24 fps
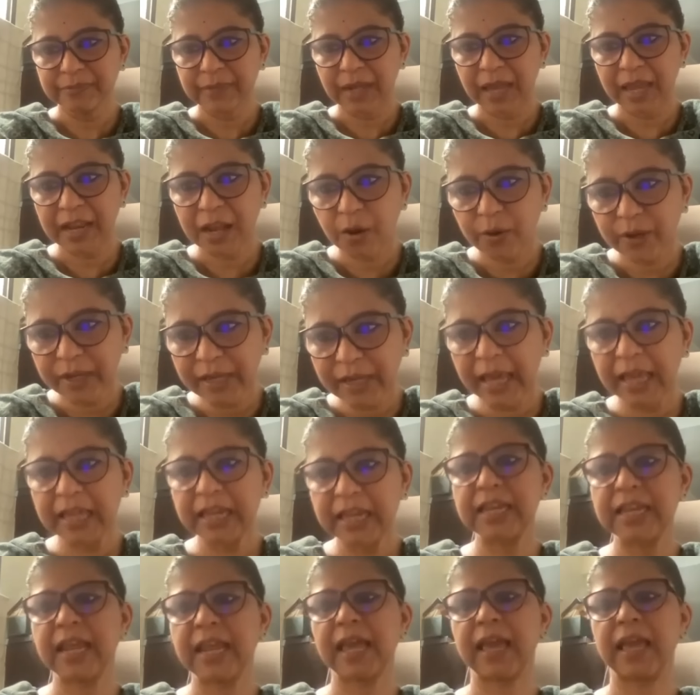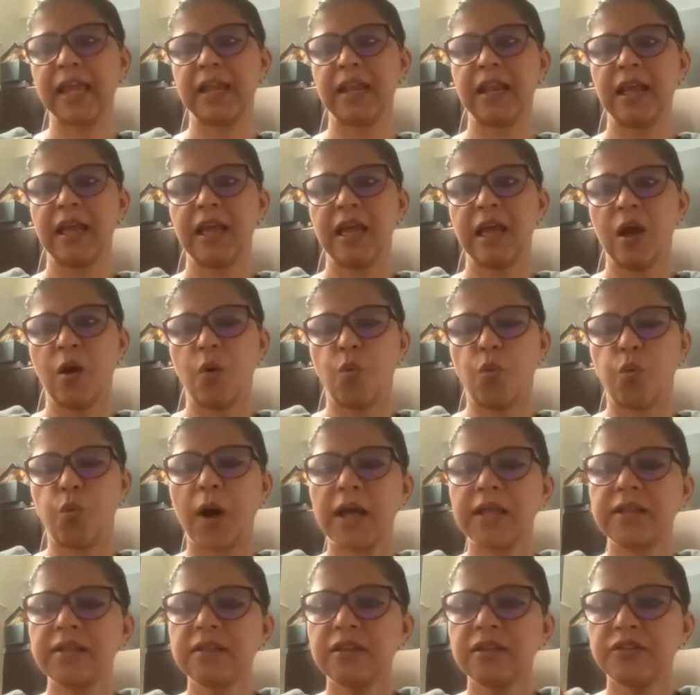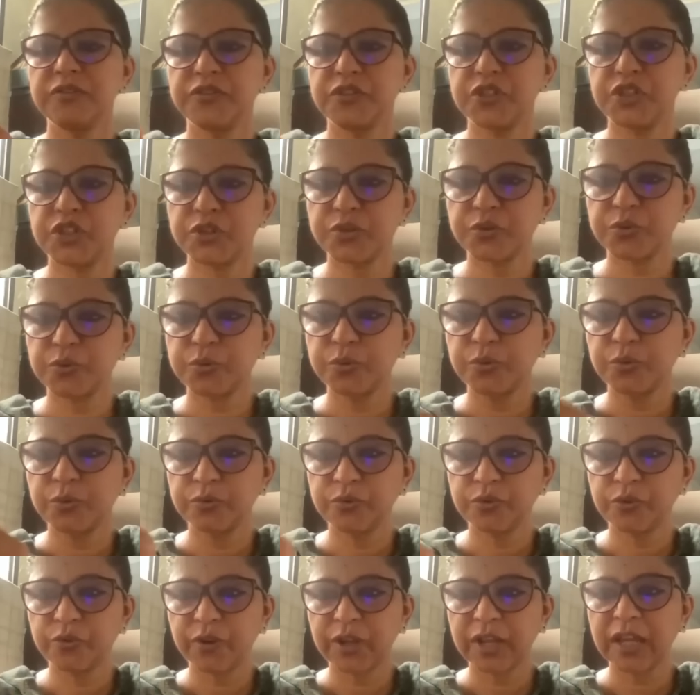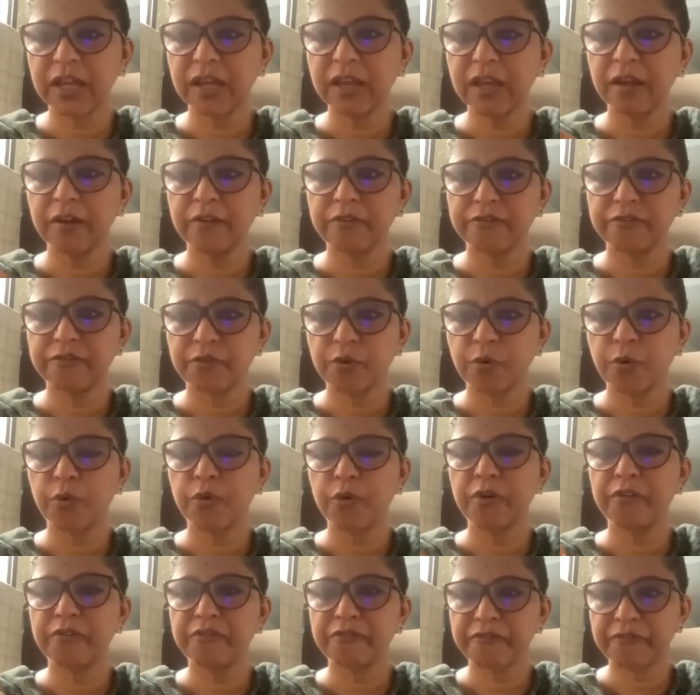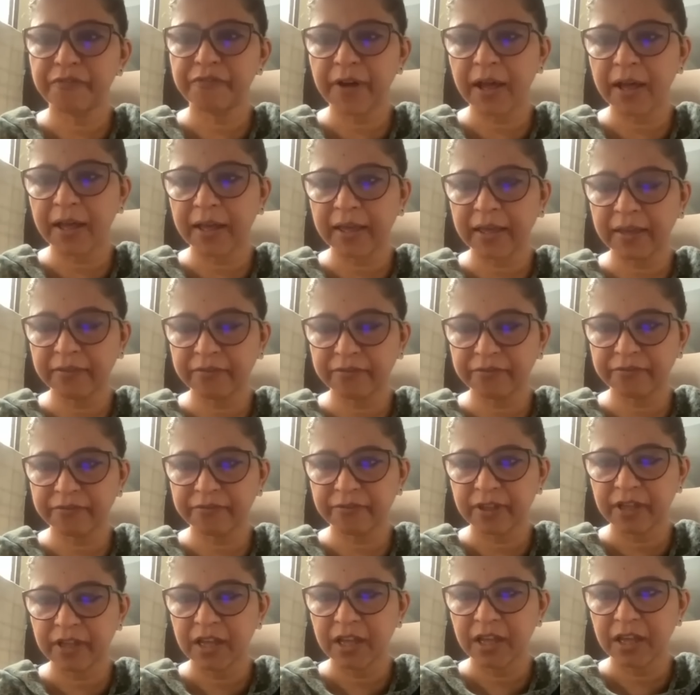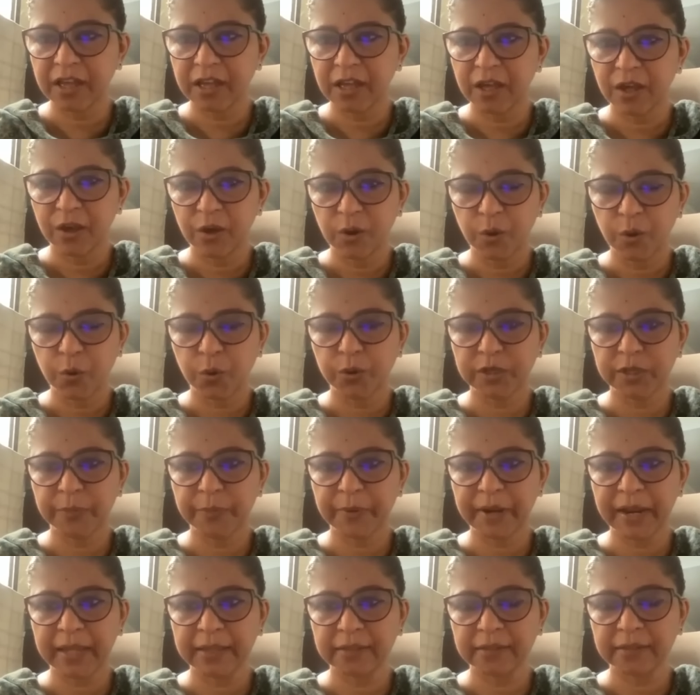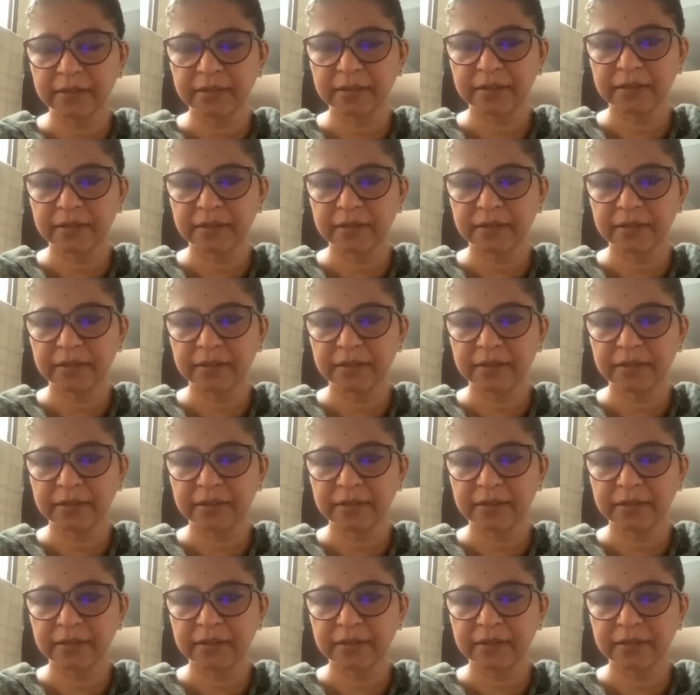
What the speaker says: And now again inhale. 1, 2, 3, 4, 5. Hold the breath.